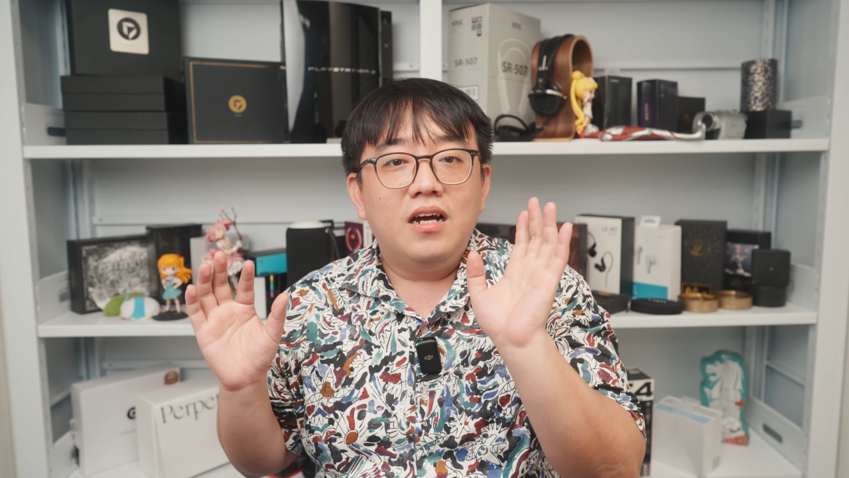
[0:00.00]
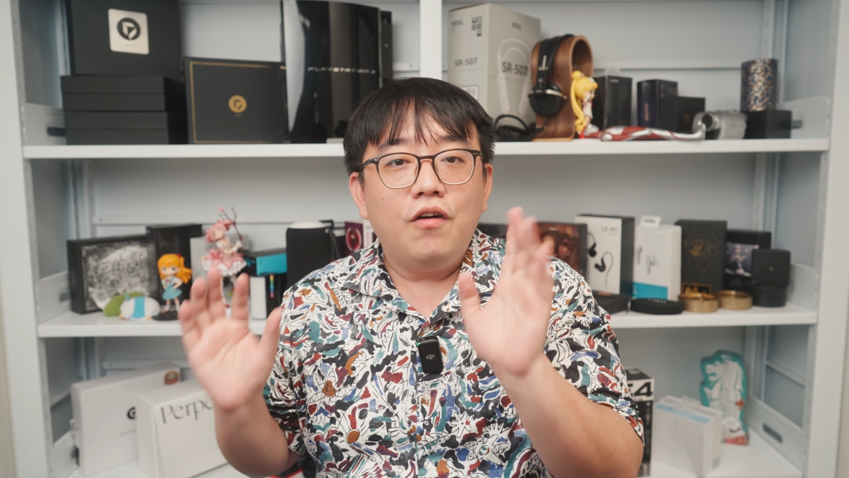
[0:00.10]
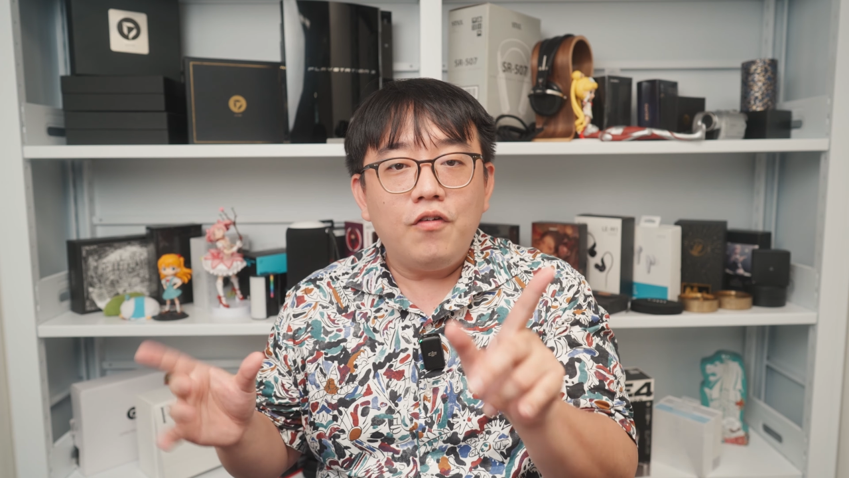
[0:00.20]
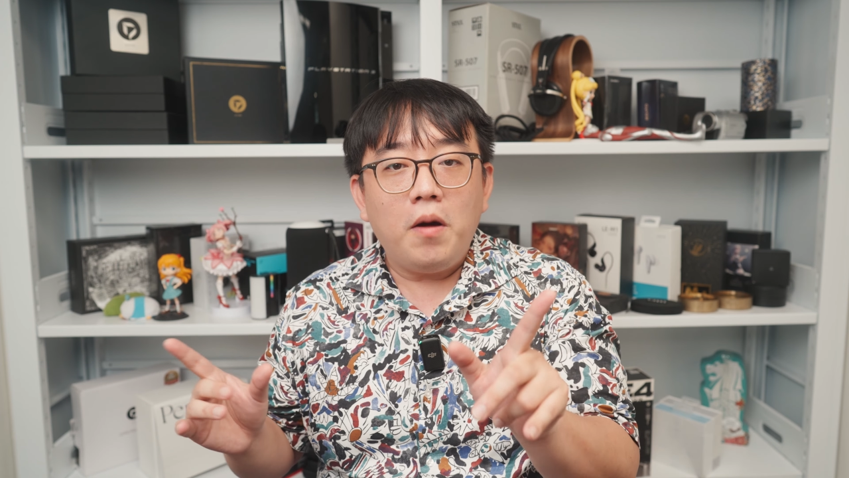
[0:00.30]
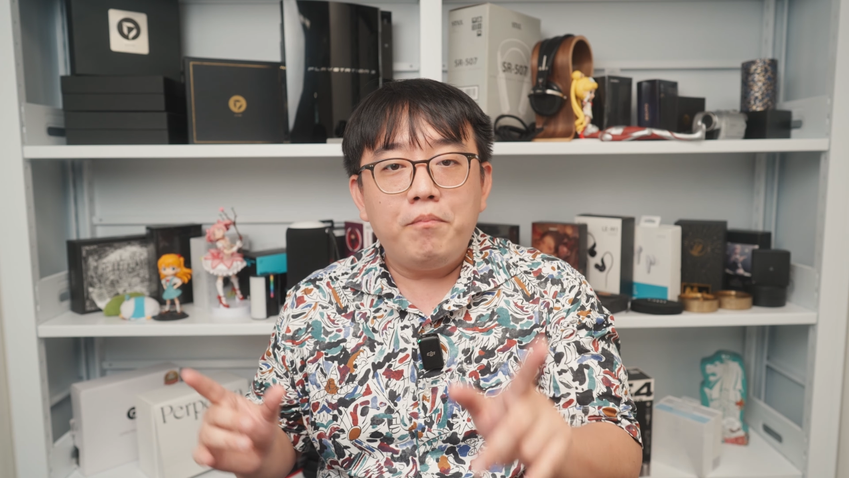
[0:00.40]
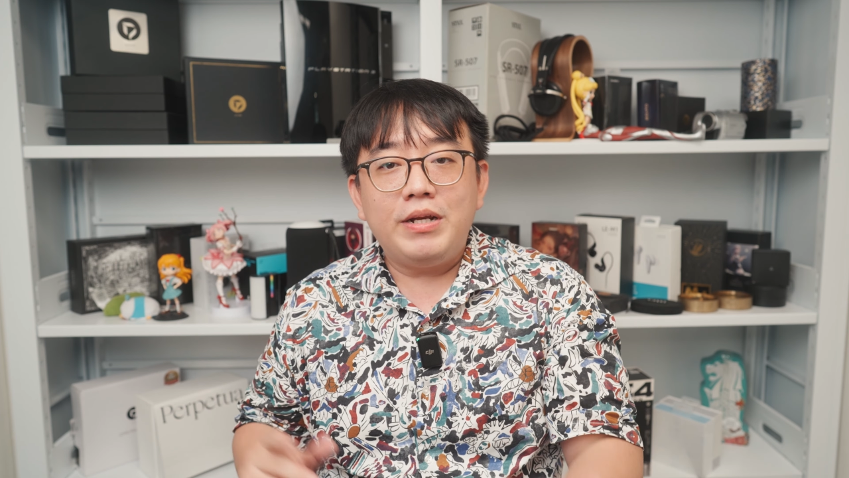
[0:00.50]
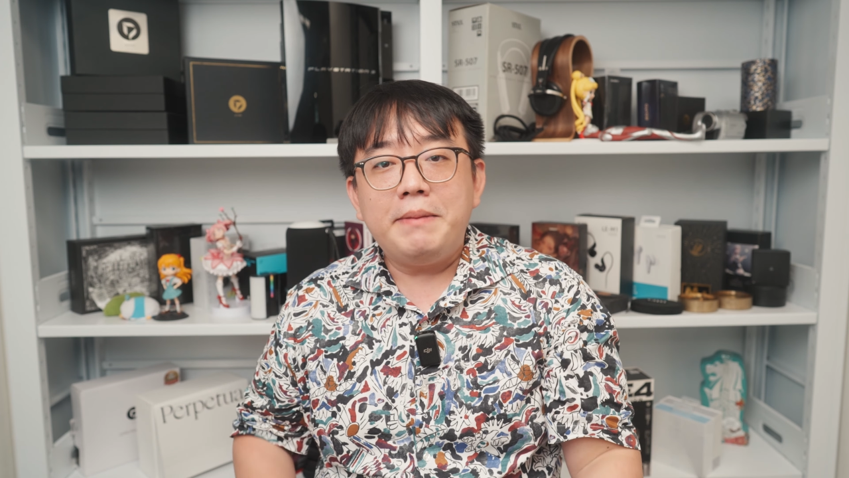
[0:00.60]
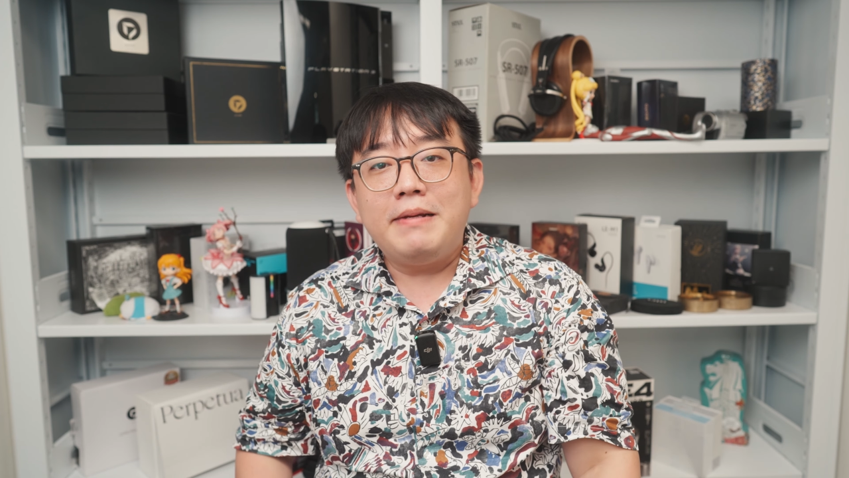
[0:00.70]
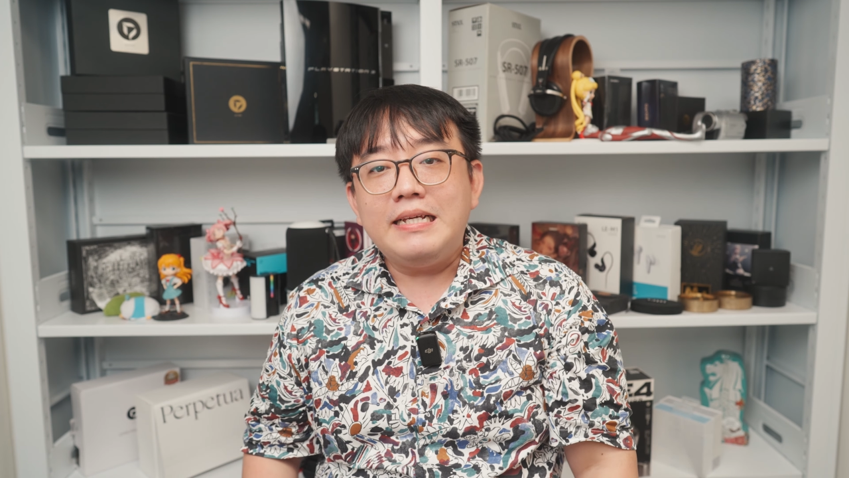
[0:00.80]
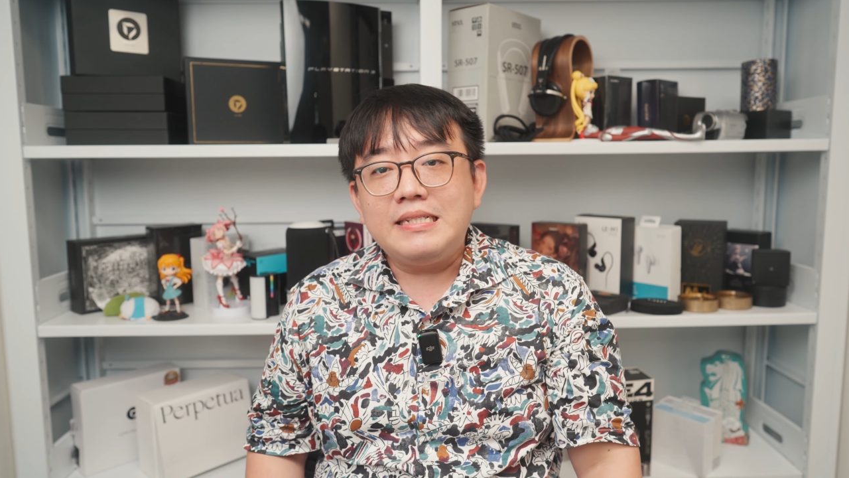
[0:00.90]
Overall, pretty
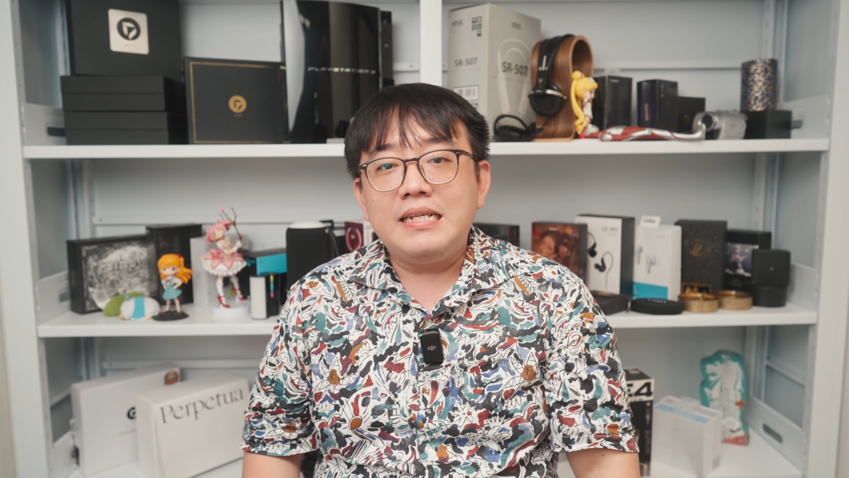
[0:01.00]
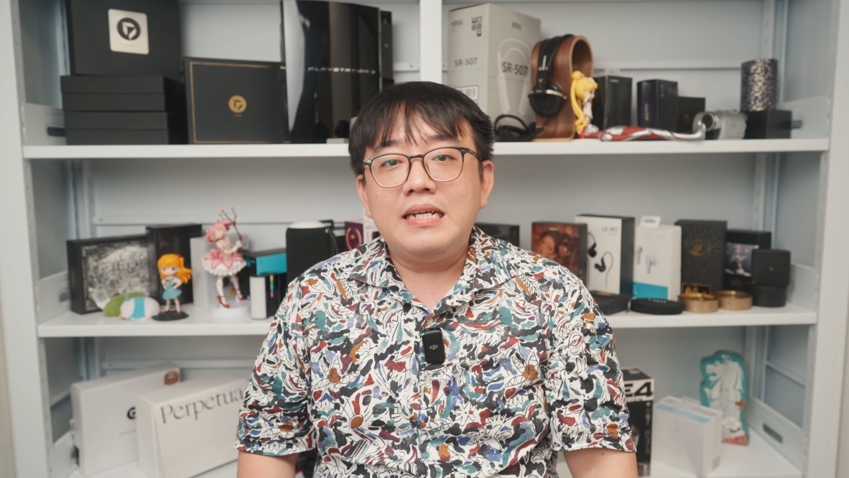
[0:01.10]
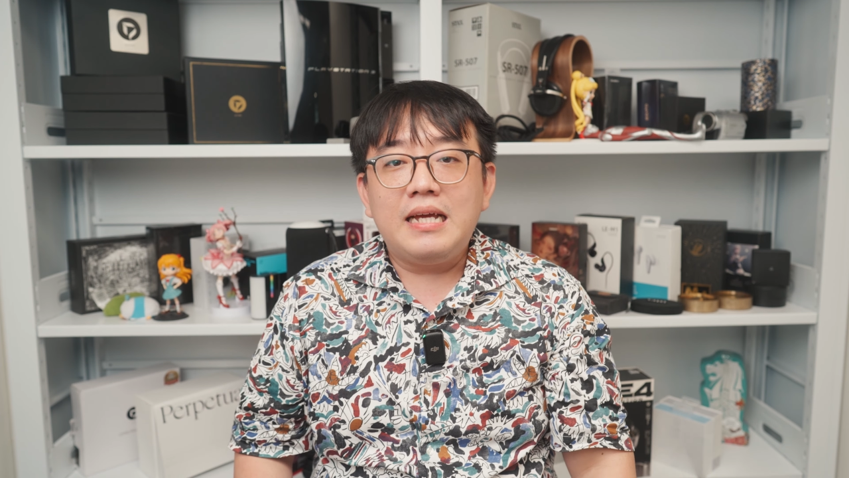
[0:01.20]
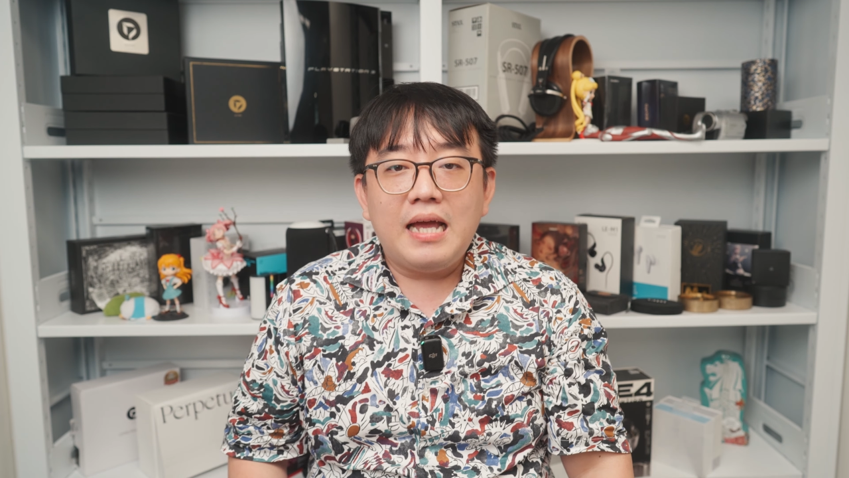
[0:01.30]
pleasing